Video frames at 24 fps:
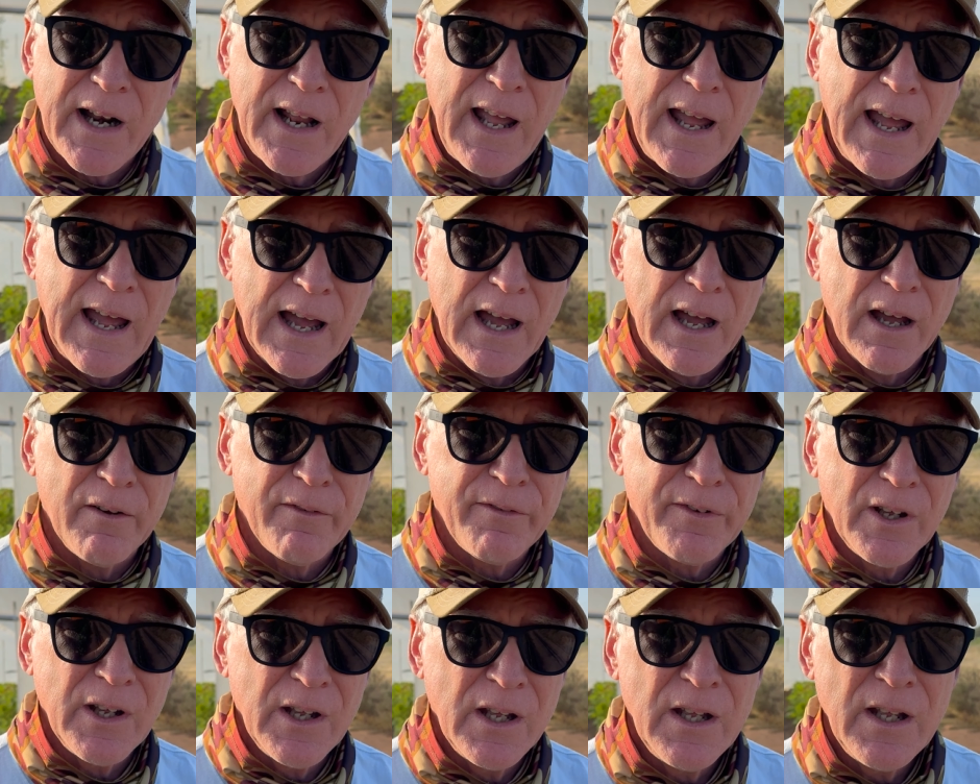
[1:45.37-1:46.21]
to have
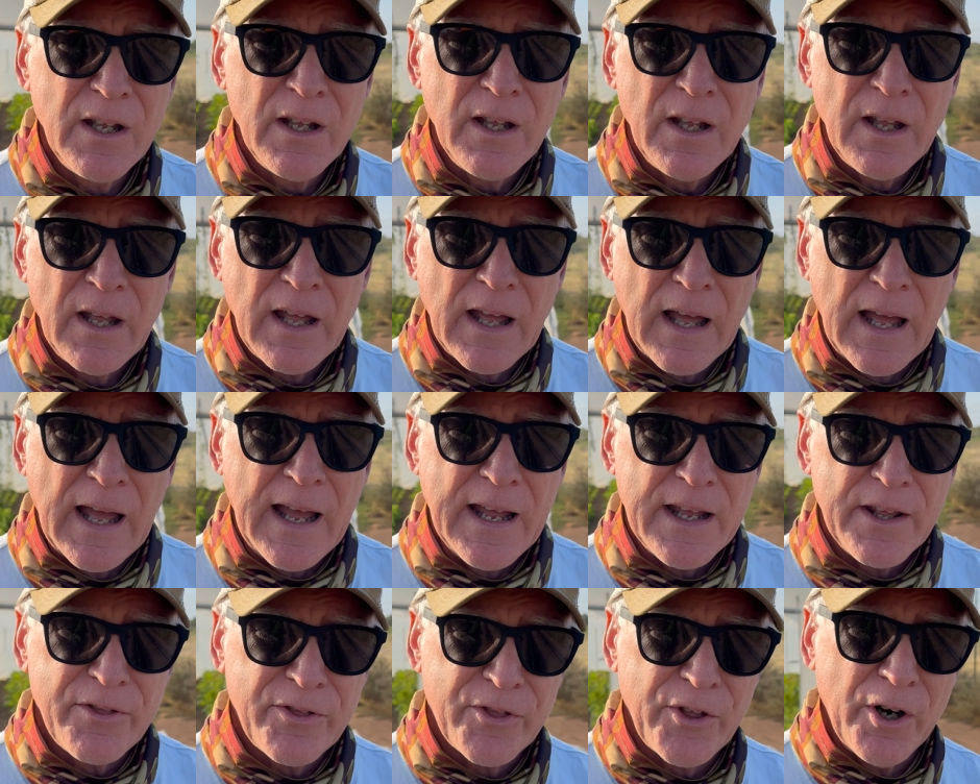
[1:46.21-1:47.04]

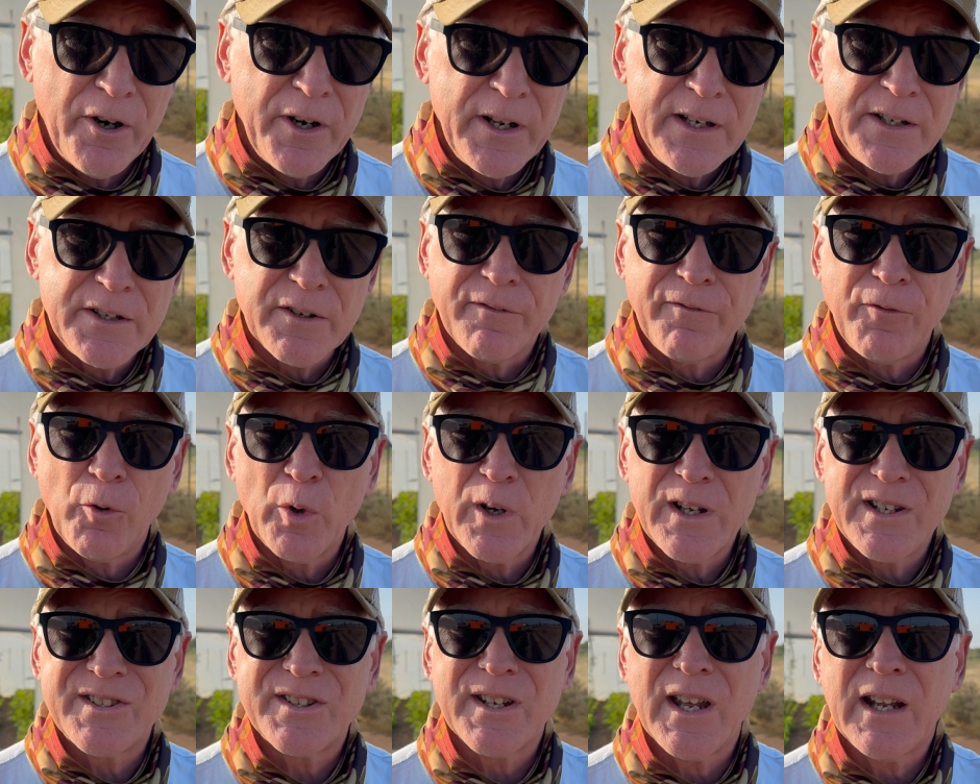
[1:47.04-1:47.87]
a 30 to
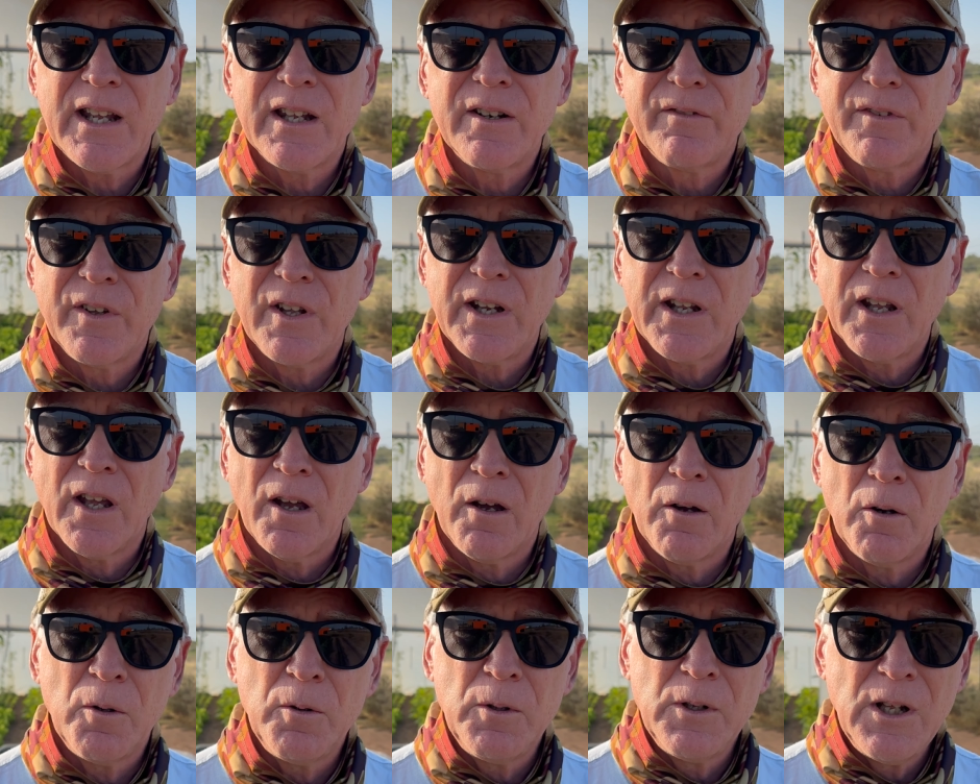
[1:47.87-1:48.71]
40 second
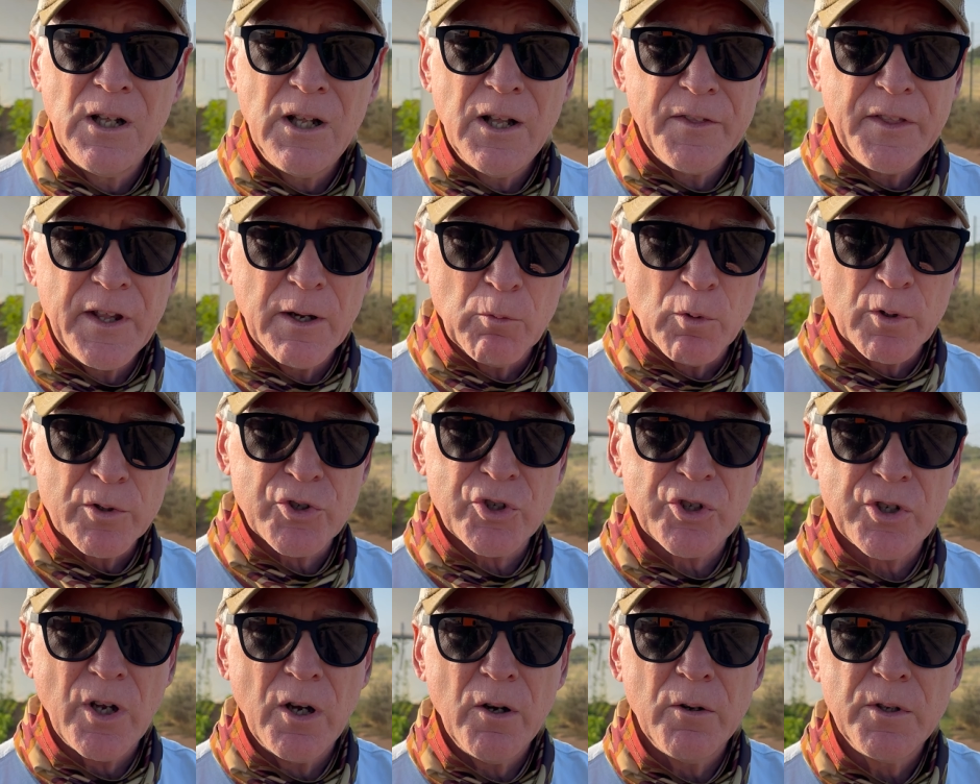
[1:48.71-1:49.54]
video that will
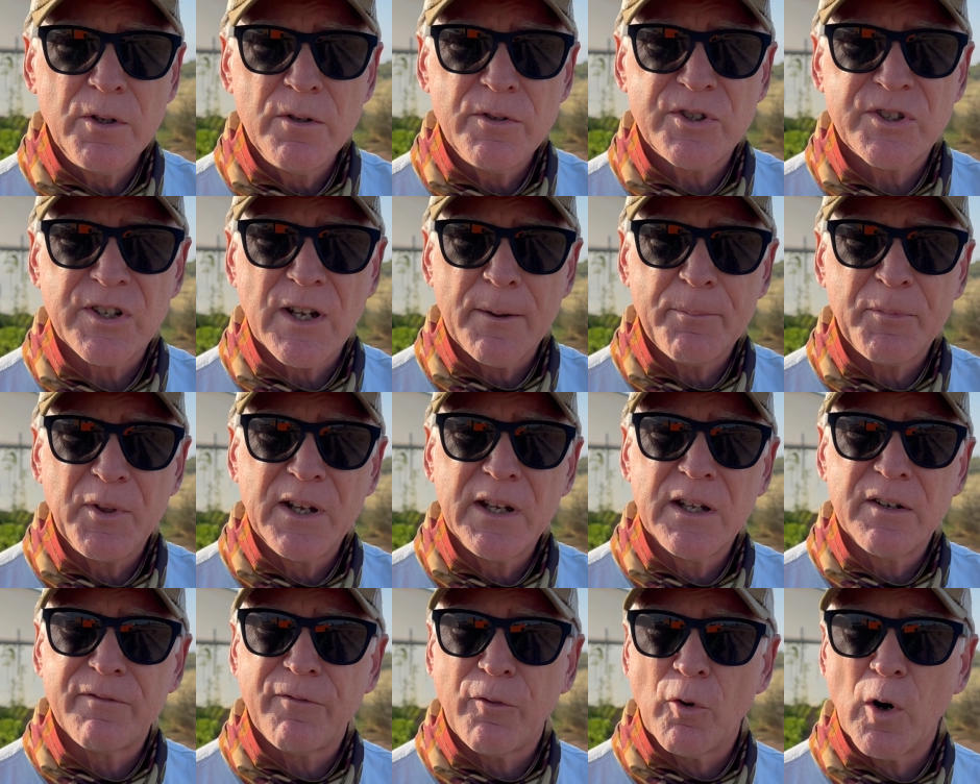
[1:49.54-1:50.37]
show you something
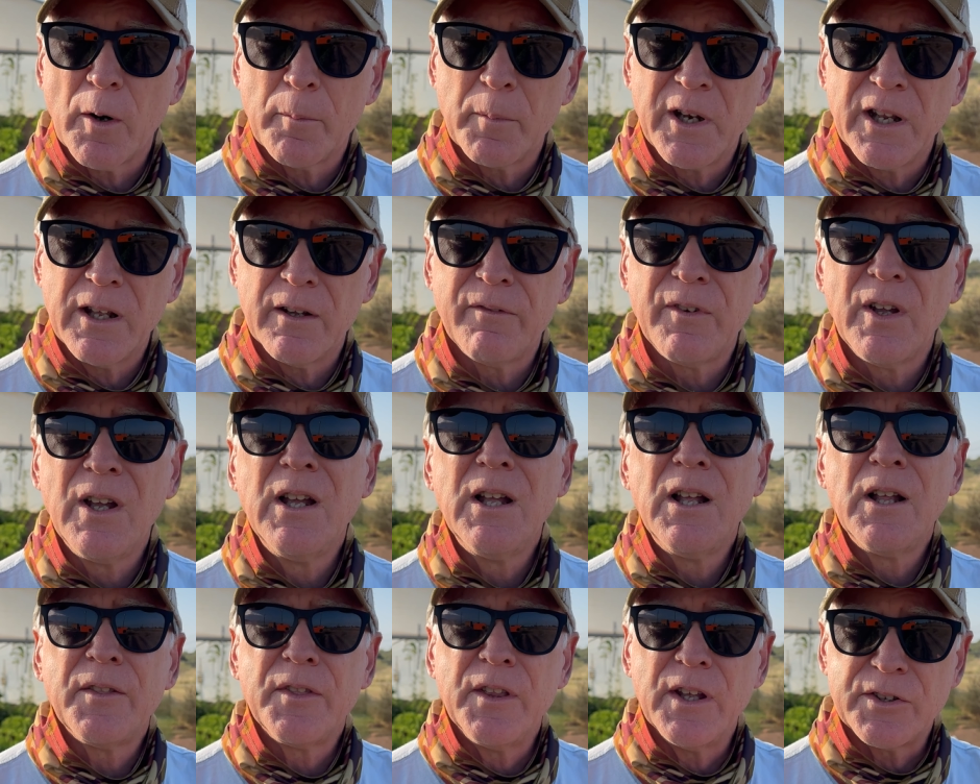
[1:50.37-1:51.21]
informative
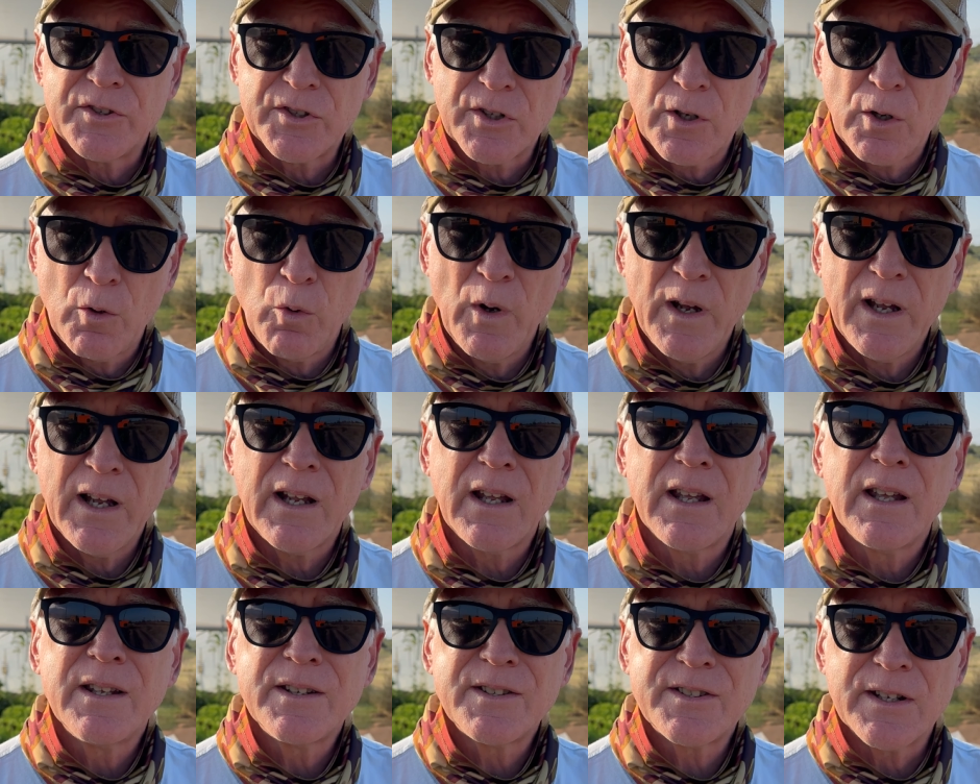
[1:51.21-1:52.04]
that's quick,
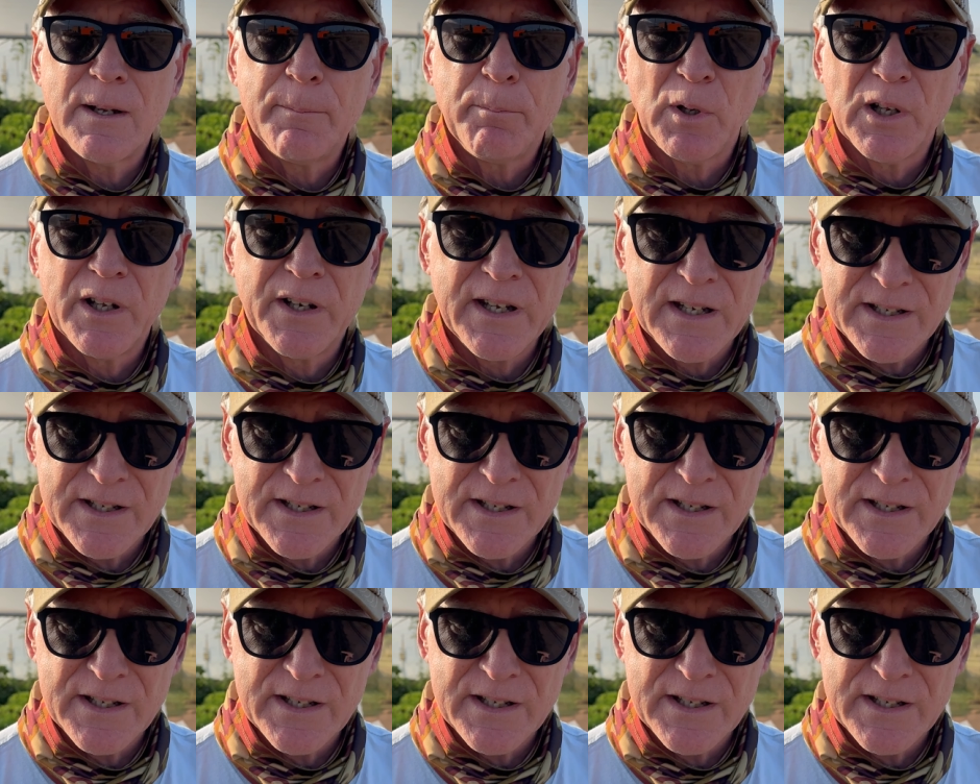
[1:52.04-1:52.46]
simple, and